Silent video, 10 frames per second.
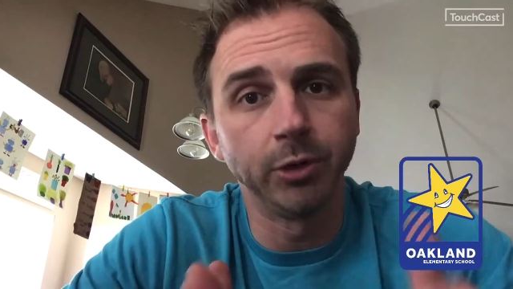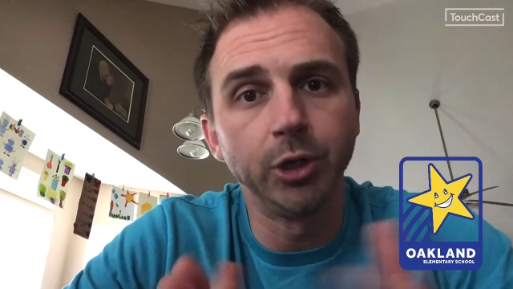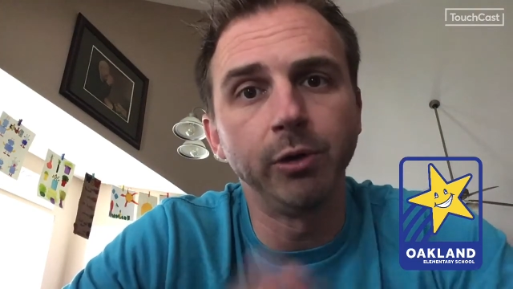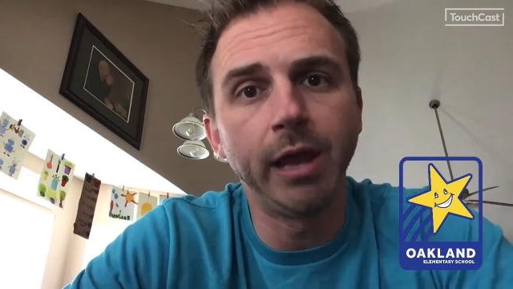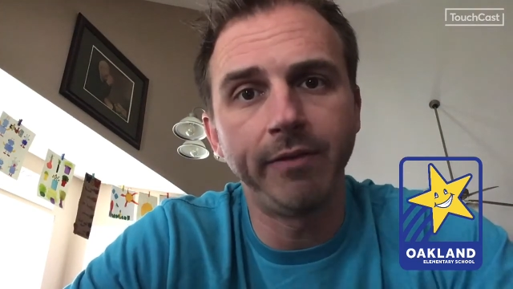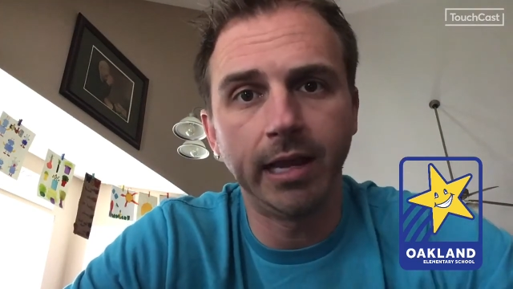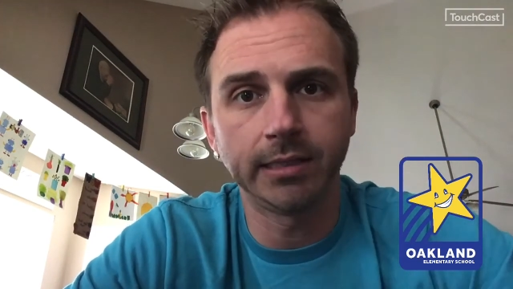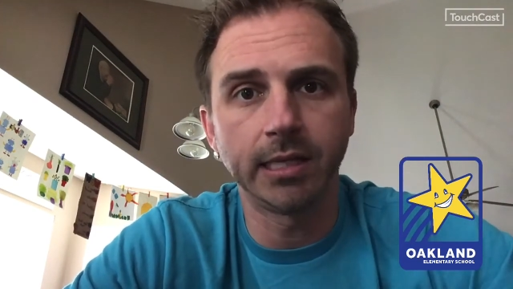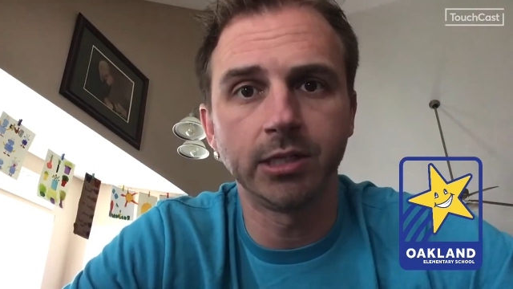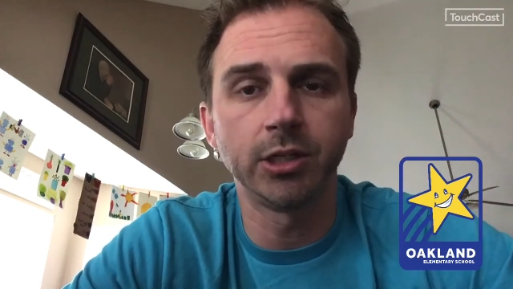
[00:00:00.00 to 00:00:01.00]
or you'll have
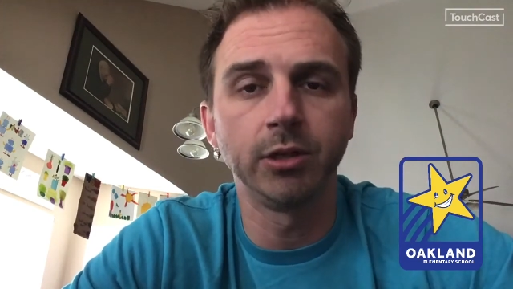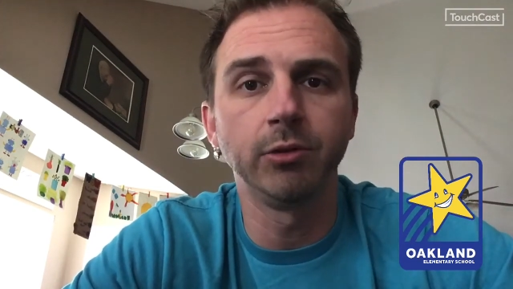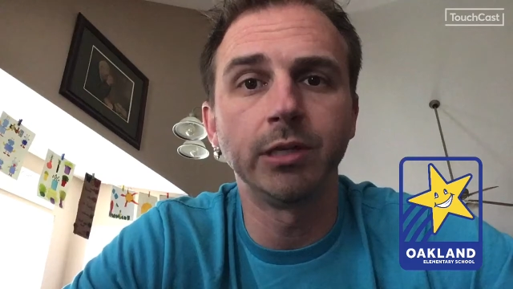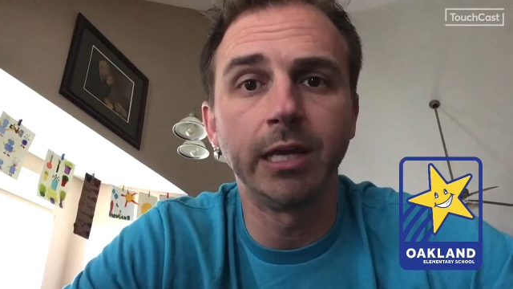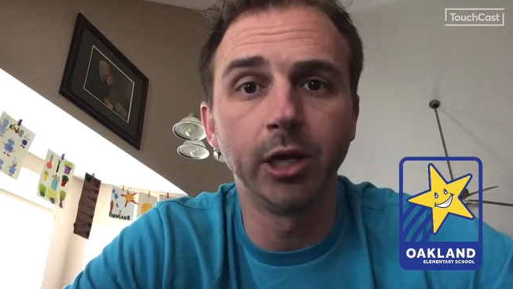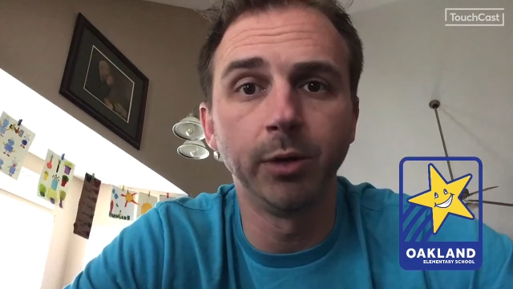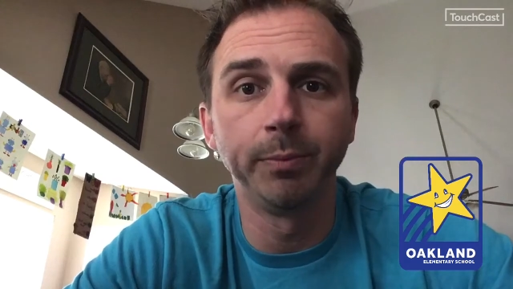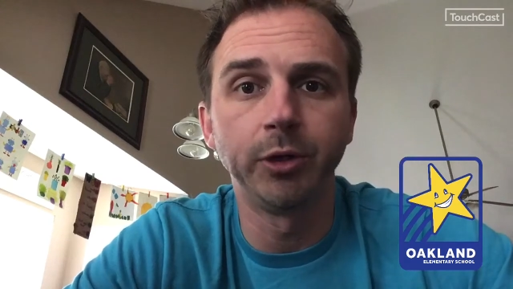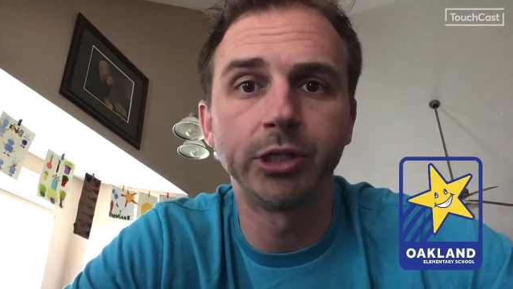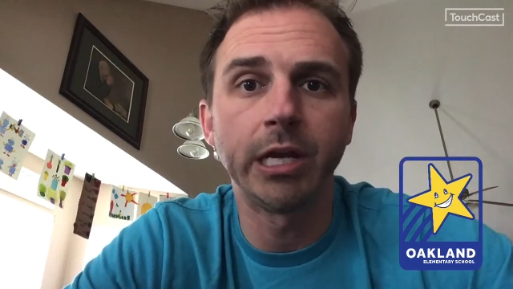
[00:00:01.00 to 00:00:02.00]
access to
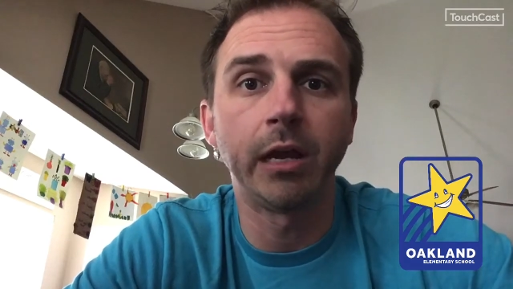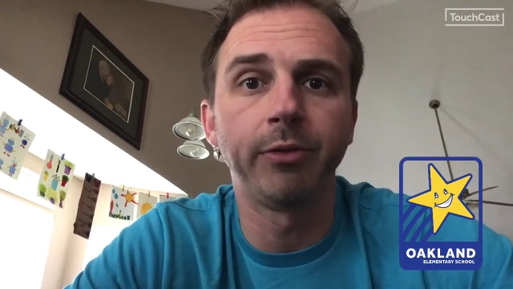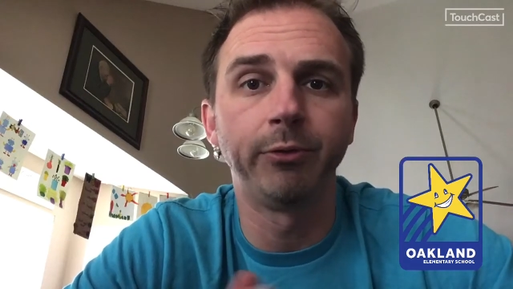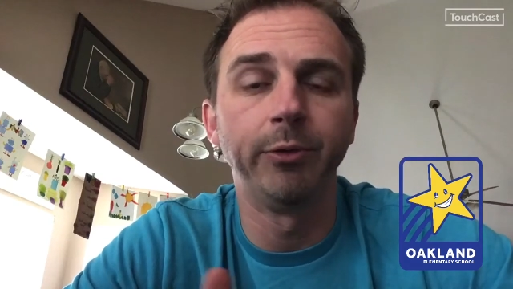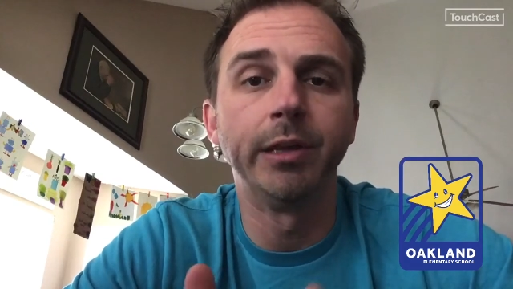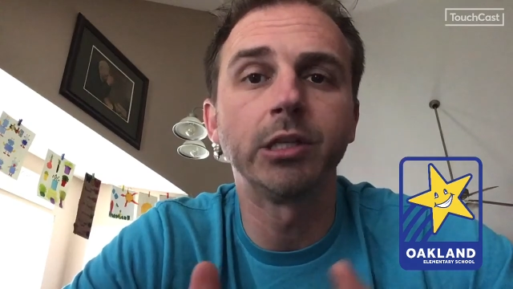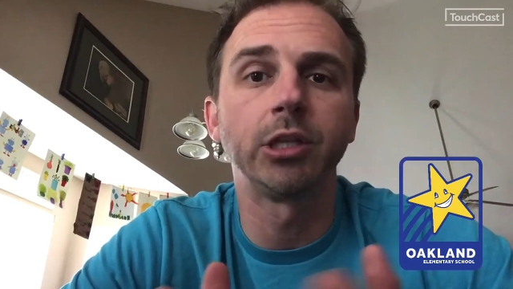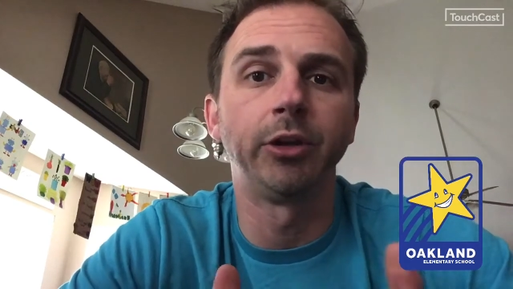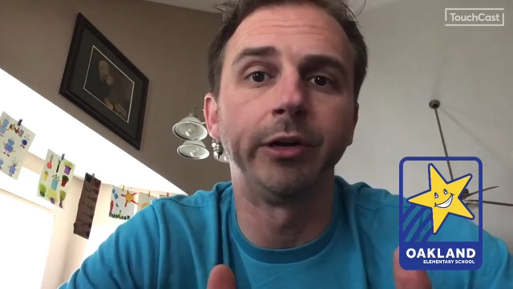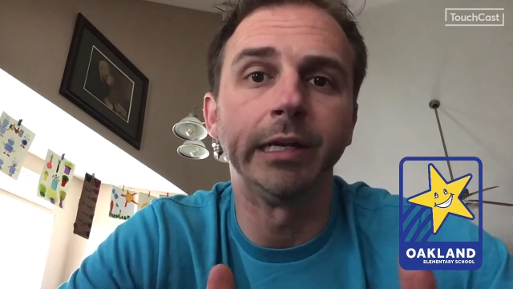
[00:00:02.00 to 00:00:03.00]
help your child through
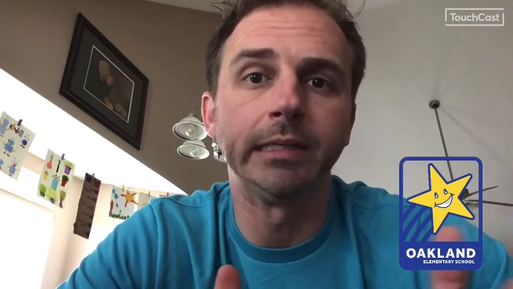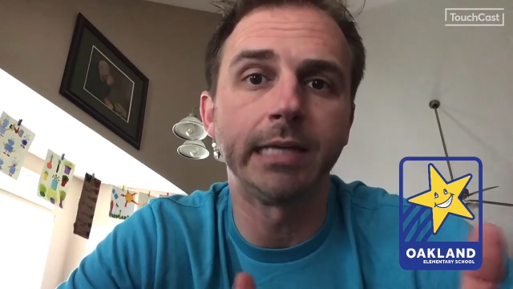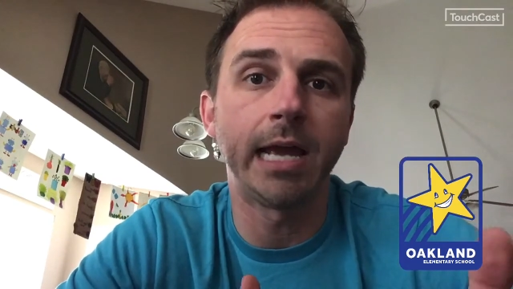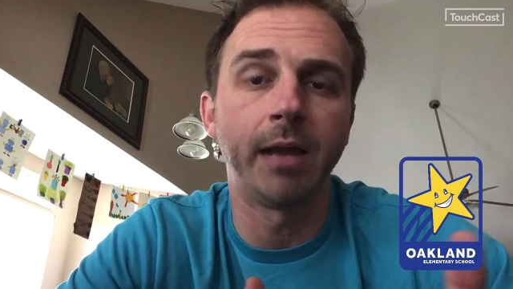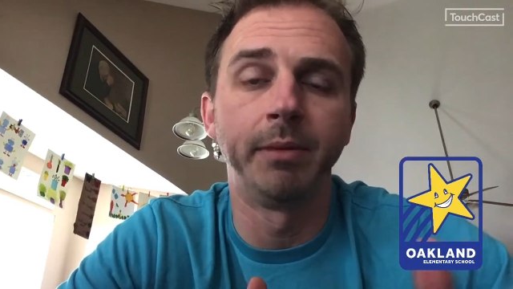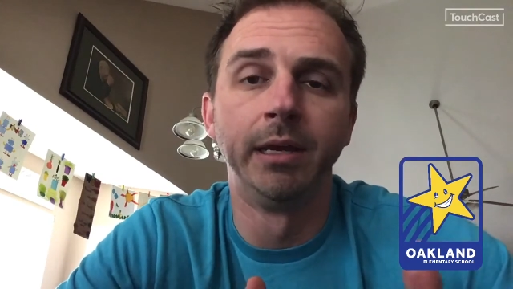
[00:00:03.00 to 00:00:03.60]
this learning time.